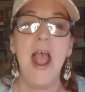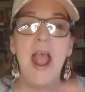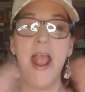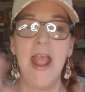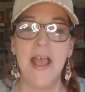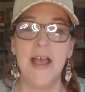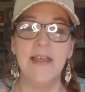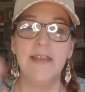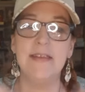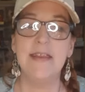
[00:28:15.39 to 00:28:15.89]

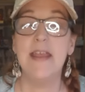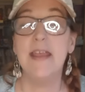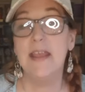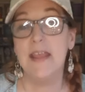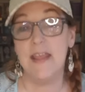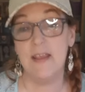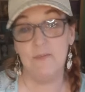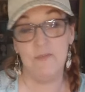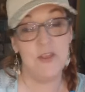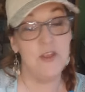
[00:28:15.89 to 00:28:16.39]
And
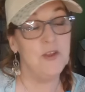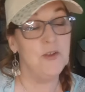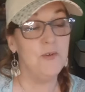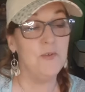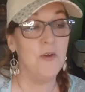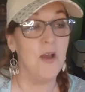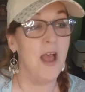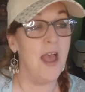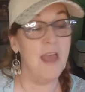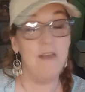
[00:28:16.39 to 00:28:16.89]
if
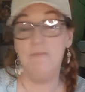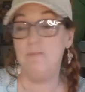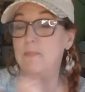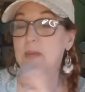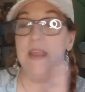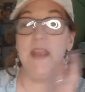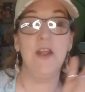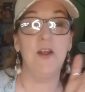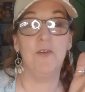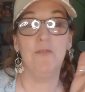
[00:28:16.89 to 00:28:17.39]
you have
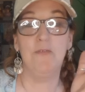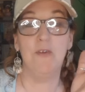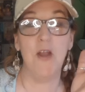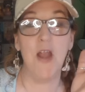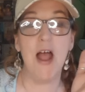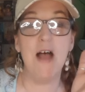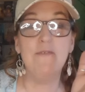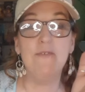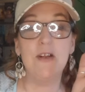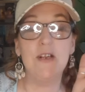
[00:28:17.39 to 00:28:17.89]
been here
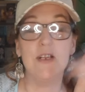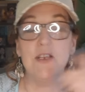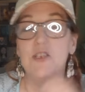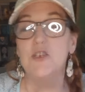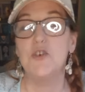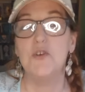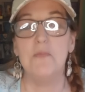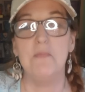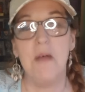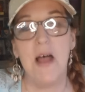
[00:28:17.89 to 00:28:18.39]
forever because
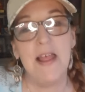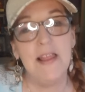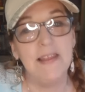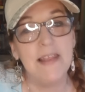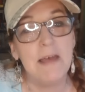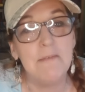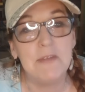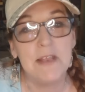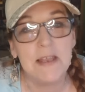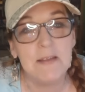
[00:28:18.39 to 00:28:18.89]
you're my
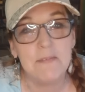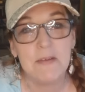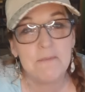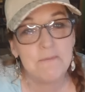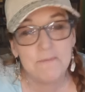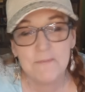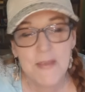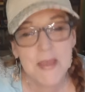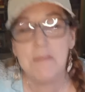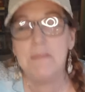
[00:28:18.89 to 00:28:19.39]
eleven eleven
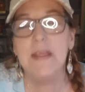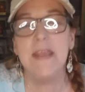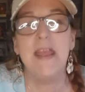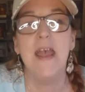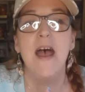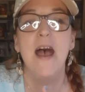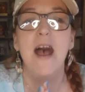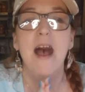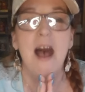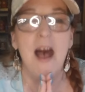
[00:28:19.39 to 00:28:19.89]
family,
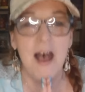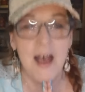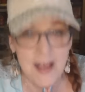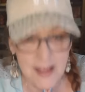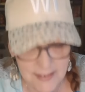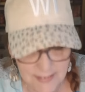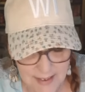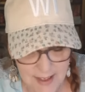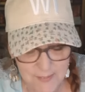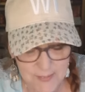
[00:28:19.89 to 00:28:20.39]
I
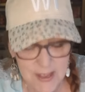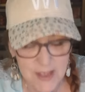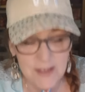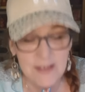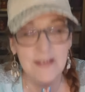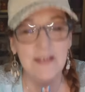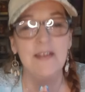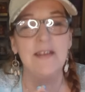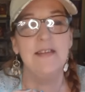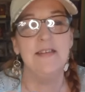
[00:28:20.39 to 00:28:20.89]
love you
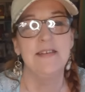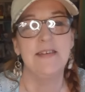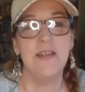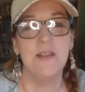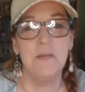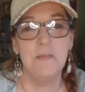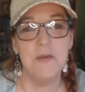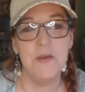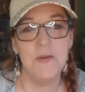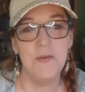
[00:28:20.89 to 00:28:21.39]
to
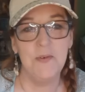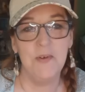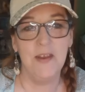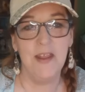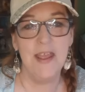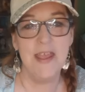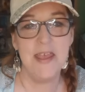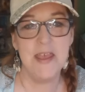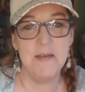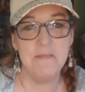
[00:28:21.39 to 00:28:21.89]
the moon
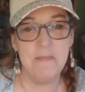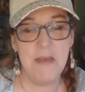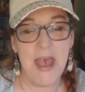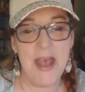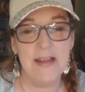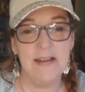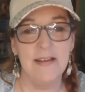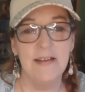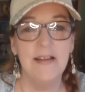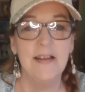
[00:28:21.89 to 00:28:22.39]
and
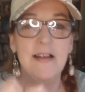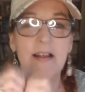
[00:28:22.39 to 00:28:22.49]
back.